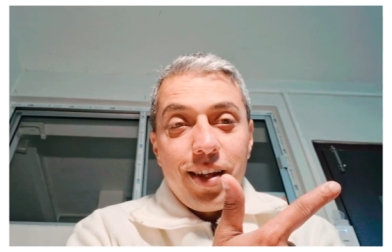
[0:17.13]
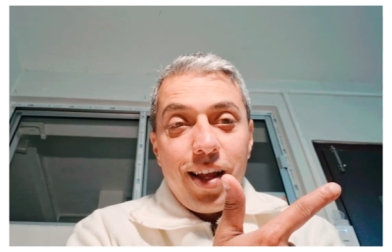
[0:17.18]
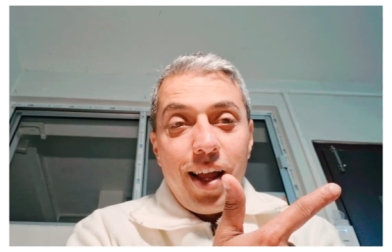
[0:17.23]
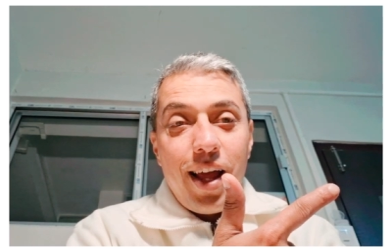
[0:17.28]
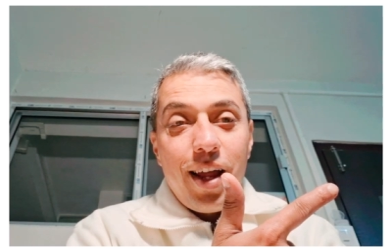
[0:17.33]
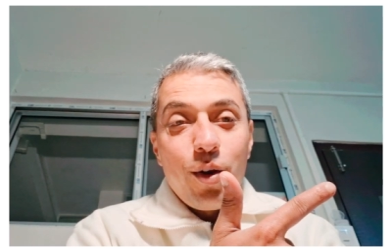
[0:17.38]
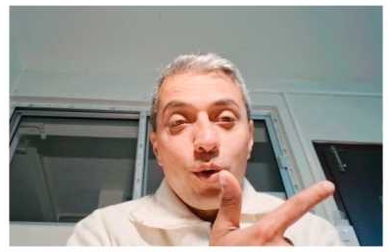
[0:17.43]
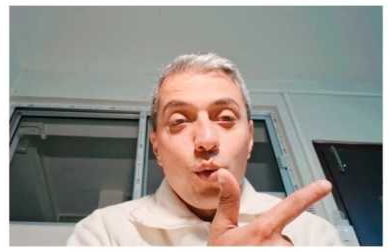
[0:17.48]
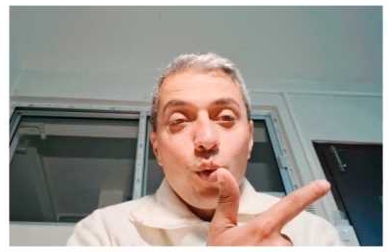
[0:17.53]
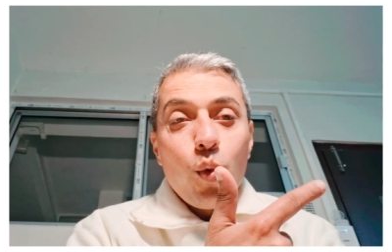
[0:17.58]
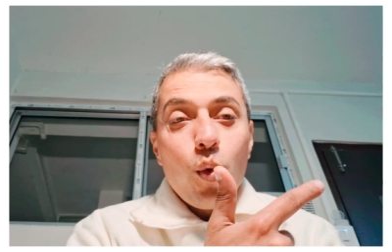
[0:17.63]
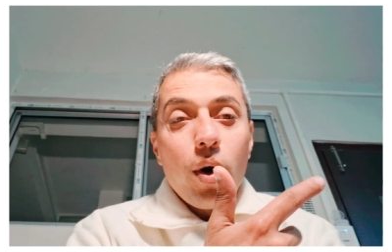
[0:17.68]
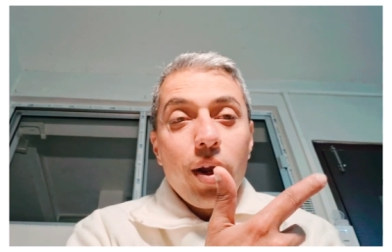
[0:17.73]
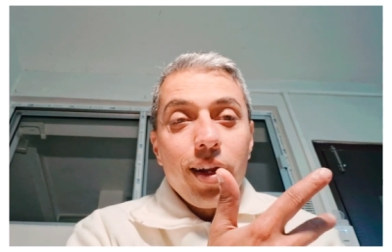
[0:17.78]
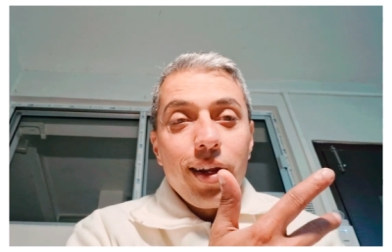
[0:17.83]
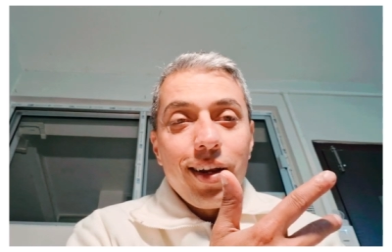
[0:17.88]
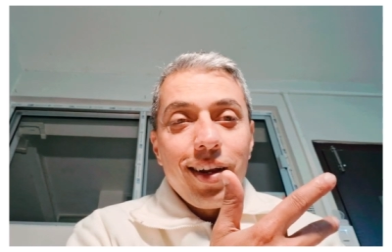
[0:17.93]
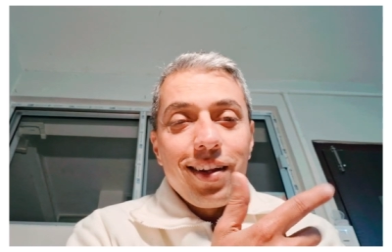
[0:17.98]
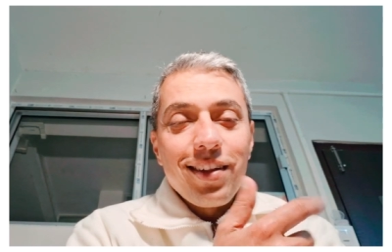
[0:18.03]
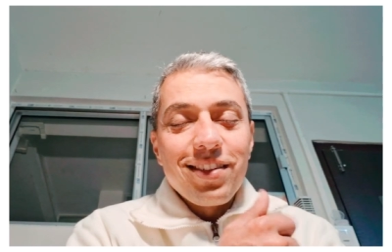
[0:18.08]
and
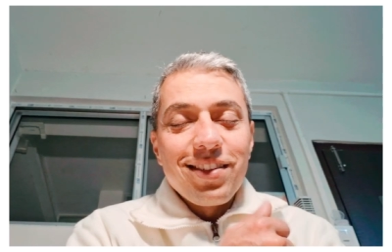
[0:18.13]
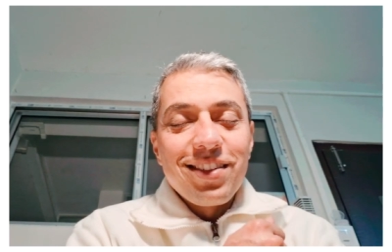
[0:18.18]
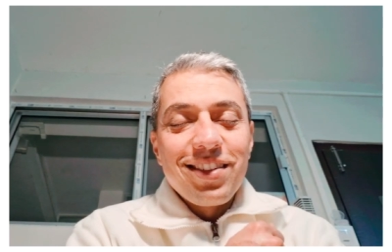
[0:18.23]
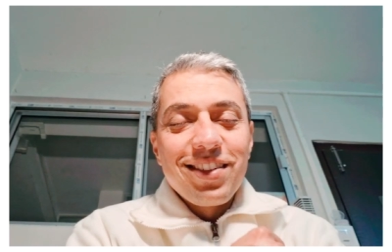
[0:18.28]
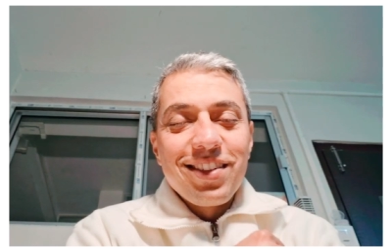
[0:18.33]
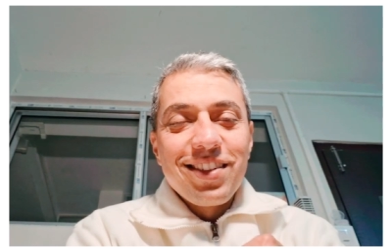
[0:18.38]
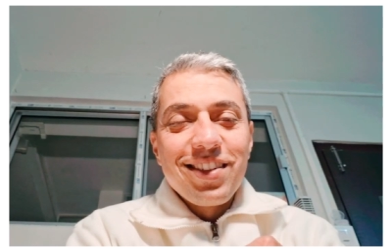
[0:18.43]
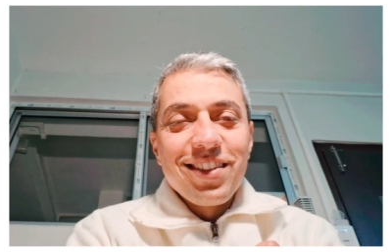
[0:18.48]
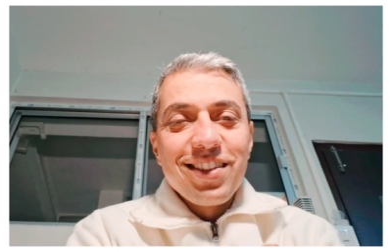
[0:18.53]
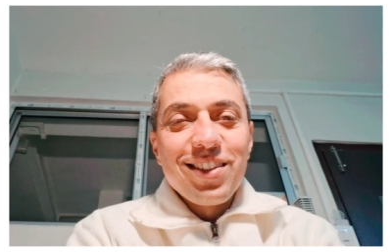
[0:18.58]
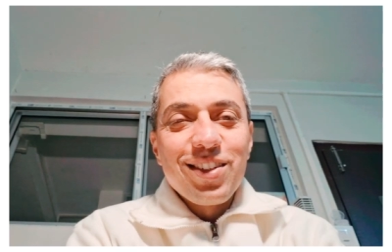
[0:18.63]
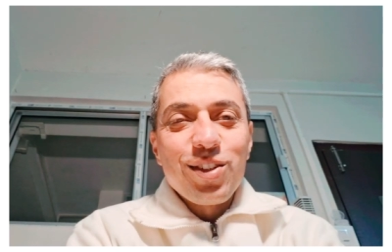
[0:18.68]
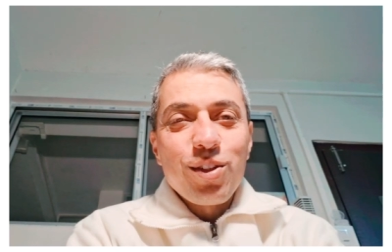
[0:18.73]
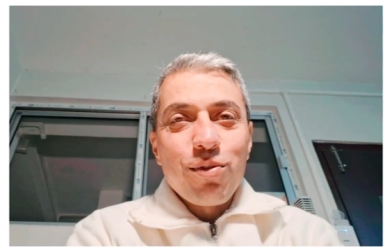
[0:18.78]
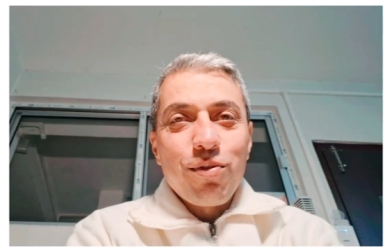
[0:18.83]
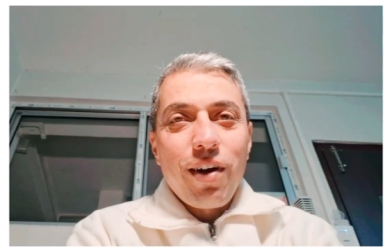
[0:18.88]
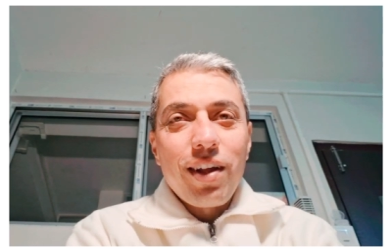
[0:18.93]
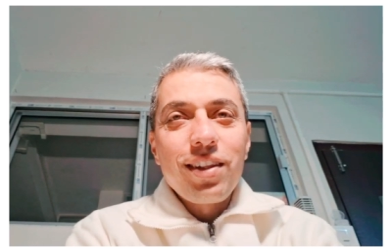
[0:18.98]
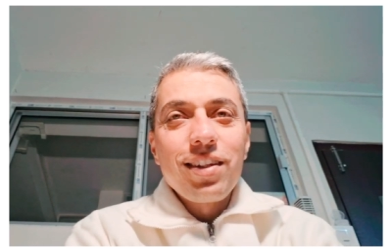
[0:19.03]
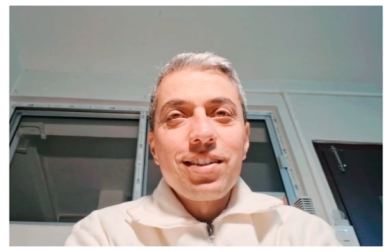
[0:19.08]
worryless. So
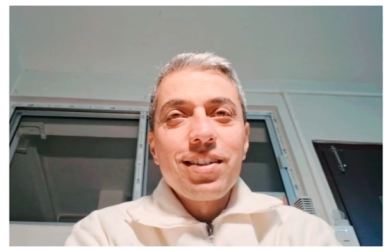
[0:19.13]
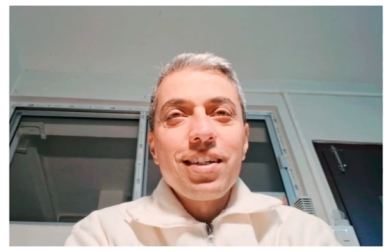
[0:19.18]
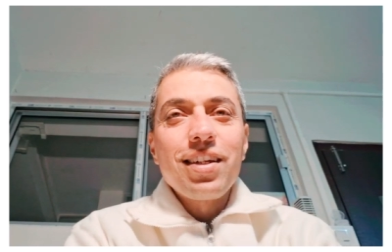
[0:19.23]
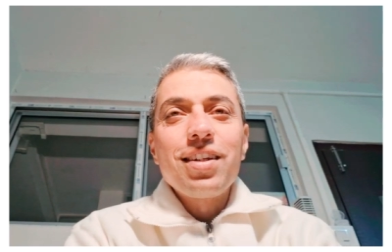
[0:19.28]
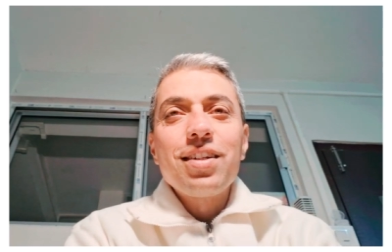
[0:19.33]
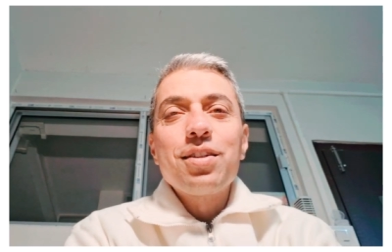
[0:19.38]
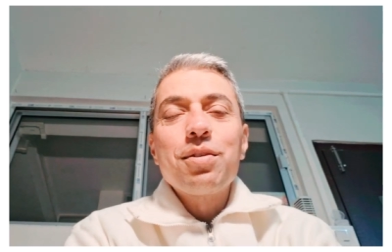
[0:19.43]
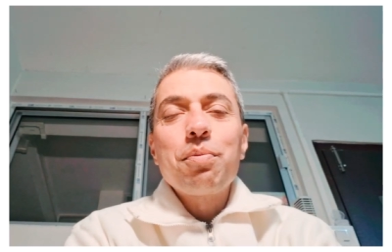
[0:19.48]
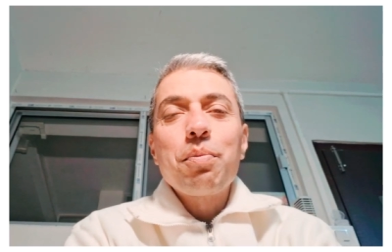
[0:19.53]
Father says,